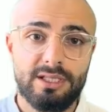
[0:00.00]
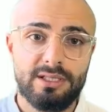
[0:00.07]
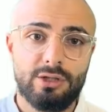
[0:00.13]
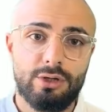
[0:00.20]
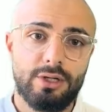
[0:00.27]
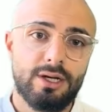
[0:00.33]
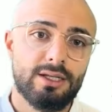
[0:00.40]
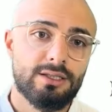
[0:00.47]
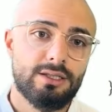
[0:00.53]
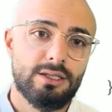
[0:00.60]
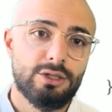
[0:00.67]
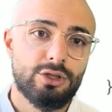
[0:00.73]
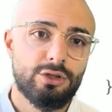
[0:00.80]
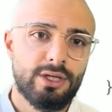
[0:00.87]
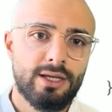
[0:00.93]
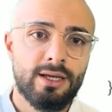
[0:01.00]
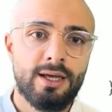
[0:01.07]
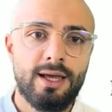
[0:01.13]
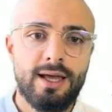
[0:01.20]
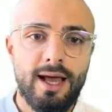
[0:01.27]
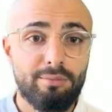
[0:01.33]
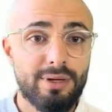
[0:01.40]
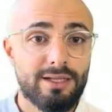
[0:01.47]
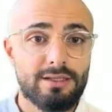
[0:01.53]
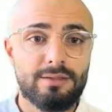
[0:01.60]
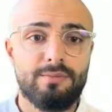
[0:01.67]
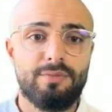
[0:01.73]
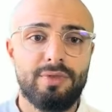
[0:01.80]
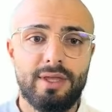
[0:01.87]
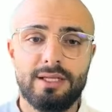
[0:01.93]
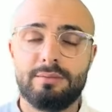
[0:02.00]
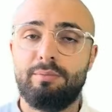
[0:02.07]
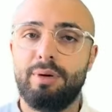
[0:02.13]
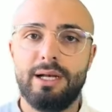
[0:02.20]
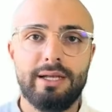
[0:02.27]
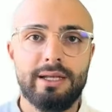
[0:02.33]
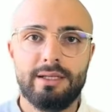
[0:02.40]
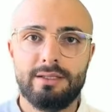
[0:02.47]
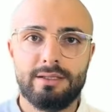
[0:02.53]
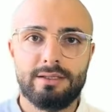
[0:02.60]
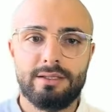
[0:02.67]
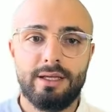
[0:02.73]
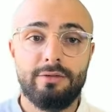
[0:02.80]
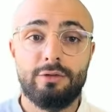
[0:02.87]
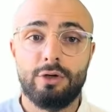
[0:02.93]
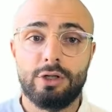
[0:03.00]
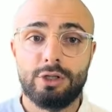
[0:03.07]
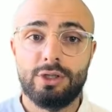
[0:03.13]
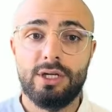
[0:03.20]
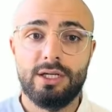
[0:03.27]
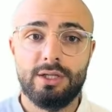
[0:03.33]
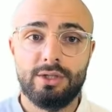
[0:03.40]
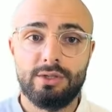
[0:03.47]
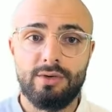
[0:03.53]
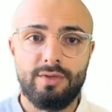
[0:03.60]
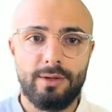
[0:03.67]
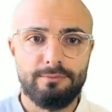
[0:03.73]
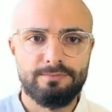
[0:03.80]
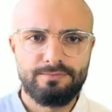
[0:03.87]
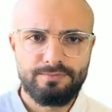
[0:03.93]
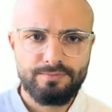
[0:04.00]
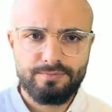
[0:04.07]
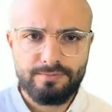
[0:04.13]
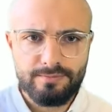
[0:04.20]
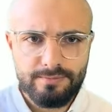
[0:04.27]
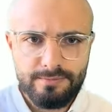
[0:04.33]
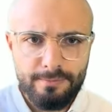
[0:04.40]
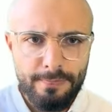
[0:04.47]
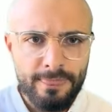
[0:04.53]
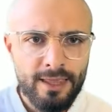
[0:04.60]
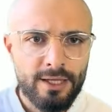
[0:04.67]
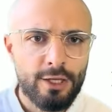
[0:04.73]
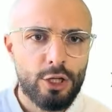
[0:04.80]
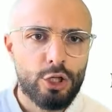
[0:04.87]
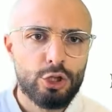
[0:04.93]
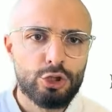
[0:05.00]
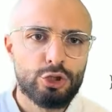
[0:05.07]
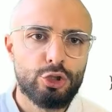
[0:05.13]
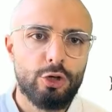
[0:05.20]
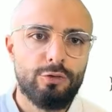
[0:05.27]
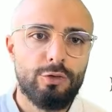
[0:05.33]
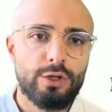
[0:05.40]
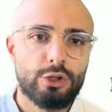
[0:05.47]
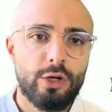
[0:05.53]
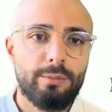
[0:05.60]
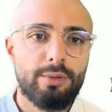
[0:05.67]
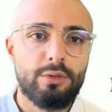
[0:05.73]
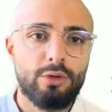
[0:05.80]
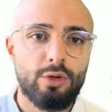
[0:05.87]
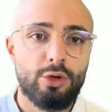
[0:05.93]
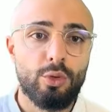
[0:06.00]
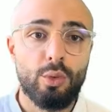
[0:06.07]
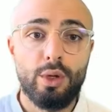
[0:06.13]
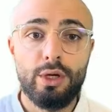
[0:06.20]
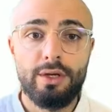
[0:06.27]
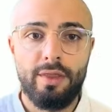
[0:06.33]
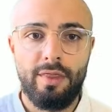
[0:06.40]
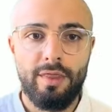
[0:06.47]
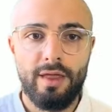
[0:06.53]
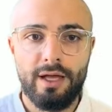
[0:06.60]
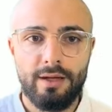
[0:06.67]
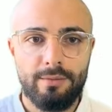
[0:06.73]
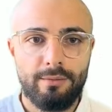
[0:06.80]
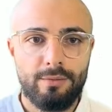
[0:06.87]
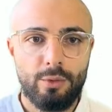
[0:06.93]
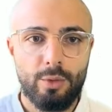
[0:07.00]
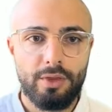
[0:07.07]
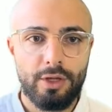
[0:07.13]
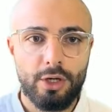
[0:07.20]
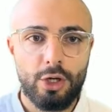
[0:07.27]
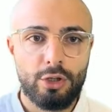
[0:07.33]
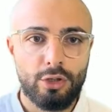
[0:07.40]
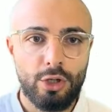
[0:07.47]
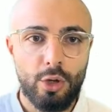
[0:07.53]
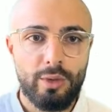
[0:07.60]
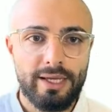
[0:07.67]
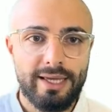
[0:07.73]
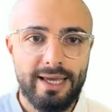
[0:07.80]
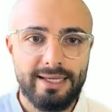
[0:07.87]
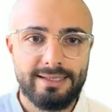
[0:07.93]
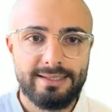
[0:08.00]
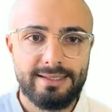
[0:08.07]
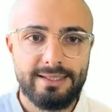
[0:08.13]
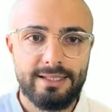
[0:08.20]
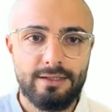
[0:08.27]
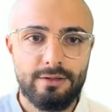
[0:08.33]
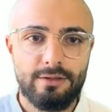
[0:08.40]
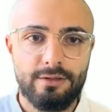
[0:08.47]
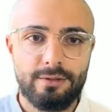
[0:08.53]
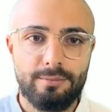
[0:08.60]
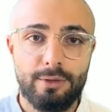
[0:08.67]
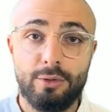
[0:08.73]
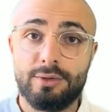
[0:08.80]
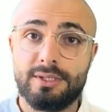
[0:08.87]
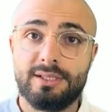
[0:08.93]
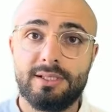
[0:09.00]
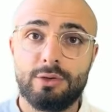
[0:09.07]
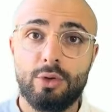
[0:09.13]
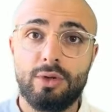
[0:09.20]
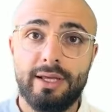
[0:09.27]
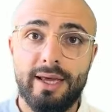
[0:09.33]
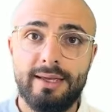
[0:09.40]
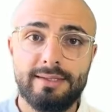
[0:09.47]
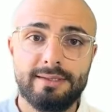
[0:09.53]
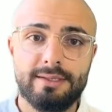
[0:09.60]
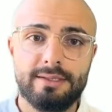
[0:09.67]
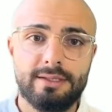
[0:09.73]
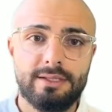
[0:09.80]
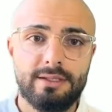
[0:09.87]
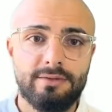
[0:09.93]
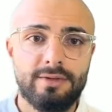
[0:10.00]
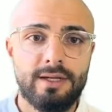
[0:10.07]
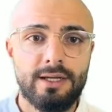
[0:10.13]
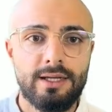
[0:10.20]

tokenizer dictionary, but there's billions, if not trillions of them. So for example, the word the with a lowercase t, because this is all case sensitive,